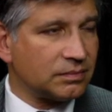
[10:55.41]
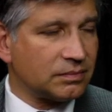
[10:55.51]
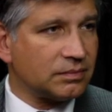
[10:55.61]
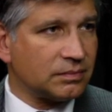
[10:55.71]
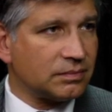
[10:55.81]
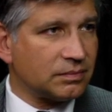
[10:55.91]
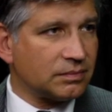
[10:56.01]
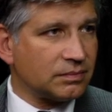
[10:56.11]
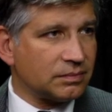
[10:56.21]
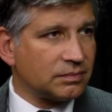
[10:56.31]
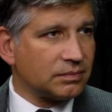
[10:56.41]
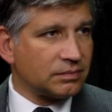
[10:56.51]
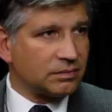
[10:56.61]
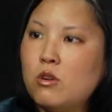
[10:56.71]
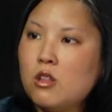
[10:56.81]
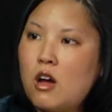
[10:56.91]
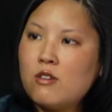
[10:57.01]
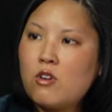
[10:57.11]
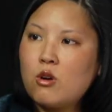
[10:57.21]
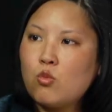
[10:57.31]
For the coalition, you know, a lot
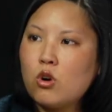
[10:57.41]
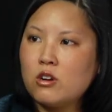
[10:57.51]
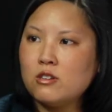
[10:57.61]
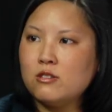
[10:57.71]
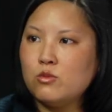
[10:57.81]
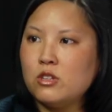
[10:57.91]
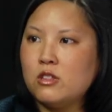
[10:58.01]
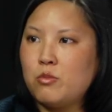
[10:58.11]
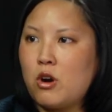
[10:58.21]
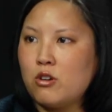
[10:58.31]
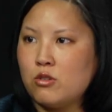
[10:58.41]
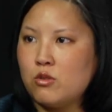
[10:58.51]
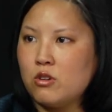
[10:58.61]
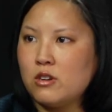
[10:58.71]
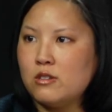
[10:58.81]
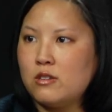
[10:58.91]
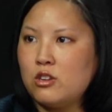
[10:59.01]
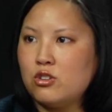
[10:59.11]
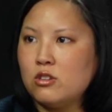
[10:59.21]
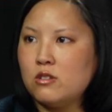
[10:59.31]
of our work is with the partner
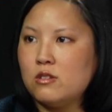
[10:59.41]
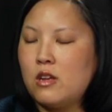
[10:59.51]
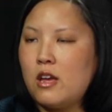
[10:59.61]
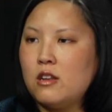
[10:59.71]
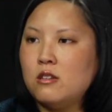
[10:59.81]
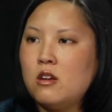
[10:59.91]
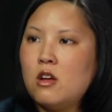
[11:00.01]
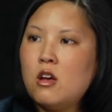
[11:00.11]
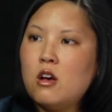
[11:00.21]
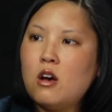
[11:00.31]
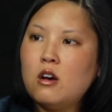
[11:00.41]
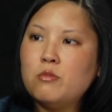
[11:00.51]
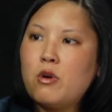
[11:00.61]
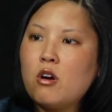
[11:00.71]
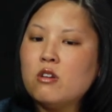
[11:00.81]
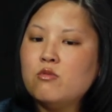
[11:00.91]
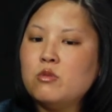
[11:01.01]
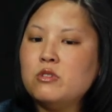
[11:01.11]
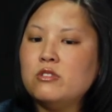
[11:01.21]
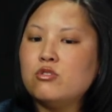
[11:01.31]
organizations, and part of
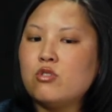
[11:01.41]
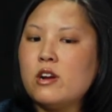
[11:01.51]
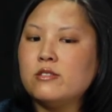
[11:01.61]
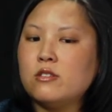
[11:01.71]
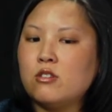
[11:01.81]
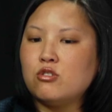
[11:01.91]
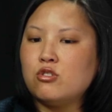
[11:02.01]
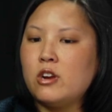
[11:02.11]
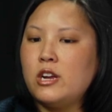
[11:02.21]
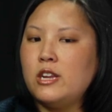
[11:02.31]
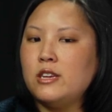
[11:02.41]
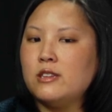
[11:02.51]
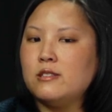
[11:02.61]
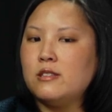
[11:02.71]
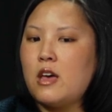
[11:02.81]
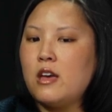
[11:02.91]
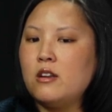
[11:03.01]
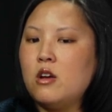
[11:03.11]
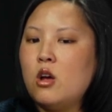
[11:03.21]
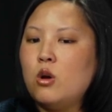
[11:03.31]
what we stress training is
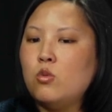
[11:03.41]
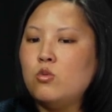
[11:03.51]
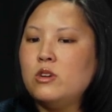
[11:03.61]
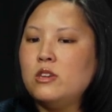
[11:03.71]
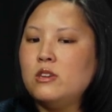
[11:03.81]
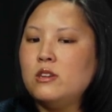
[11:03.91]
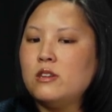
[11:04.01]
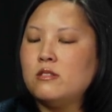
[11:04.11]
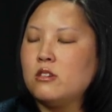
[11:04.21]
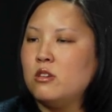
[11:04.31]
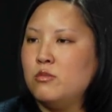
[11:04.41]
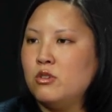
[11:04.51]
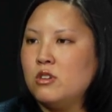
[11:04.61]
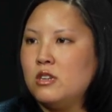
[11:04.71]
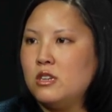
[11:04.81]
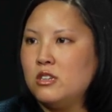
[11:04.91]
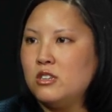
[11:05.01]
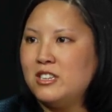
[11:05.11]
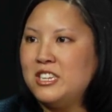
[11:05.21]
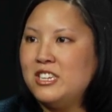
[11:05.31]
that we as a community
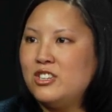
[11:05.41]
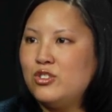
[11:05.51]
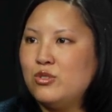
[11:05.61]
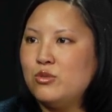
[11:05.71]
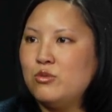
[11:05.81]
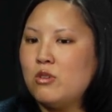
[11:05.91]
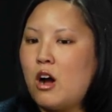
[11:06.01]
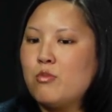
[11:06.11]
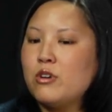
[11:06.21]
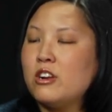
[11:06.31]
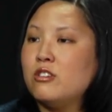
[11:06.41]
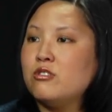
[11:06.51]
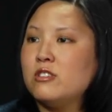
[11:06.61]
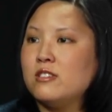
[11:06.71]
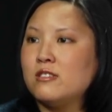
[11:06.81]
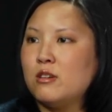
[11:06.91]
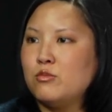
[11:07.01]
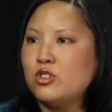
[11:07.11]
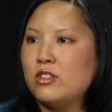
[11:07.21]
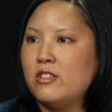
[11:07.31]
need to operate under the
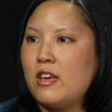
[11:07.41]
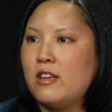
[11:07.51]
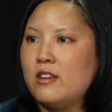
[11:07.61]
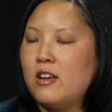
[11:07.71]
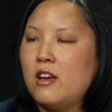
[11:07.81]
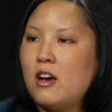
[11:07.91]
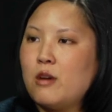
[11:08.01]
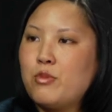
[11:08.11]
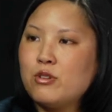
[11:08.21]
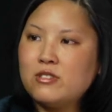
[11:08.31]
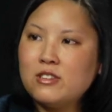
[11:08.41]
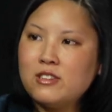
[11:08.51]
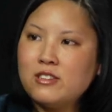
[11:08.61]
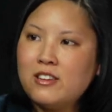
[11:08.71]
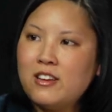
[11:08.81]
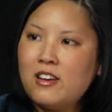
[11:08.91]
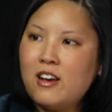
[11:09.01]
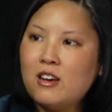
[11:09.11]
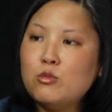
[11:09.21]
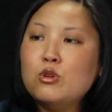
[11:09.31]
assumption that a person
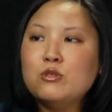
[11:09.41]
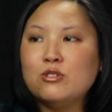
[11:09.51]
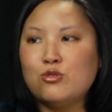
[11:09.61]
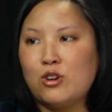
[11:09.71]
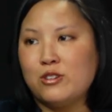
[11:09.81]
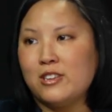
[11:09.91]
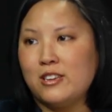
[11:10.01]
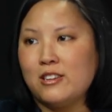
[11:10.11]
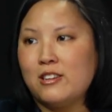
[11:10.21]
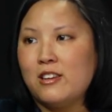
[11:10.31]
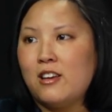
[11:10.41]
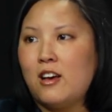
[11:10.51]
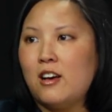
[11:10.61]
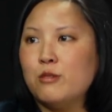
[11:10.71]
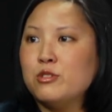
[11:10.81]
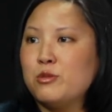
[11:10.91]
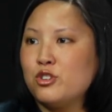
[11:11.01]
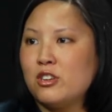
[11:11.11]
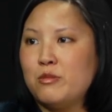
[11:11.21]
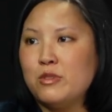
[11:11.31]
who is struggling,
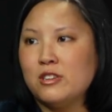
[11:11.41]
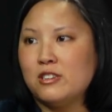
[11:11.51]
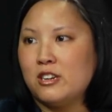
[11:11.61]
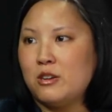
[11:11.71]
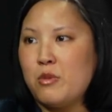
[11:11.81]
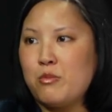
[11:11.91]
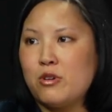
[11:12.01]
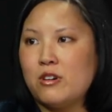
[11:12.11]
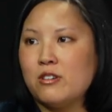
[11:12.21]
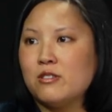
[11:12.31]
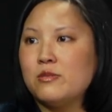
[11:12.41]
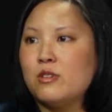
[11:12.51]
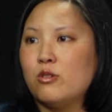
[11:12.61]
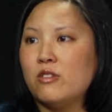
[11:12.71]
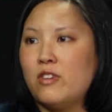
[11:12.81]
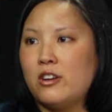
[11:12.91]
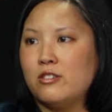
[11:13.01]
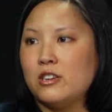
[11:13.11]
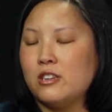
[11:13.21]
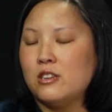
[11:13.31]
especially a military member or a
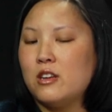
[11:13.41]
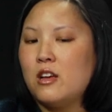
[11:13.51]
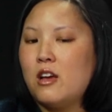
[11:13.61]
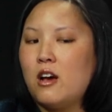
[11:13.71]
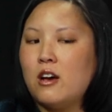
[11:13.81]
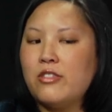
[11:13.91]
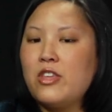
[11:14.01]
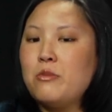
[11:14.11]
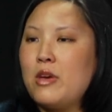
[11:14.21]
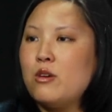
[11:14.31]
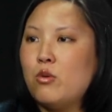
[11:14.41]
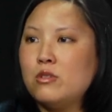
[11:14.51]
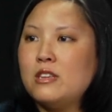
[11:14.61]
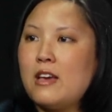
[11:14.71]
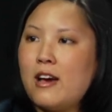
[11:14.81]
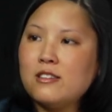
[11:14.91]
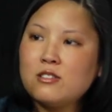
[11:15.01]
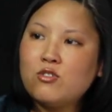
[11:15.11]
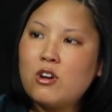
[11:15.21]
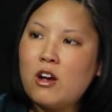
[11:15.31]
veteran, they may only
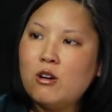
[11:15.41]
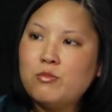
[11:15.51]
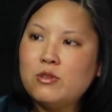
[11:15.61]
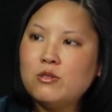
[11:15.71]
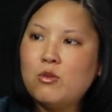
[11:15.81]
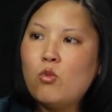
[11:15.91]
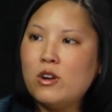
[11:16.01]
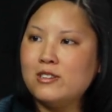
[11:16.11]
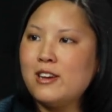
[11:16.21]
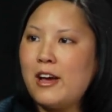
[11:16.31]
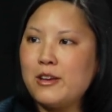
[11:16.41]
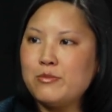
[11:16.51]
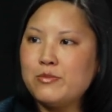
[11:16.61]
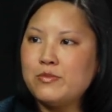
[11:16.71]
ask for help one time.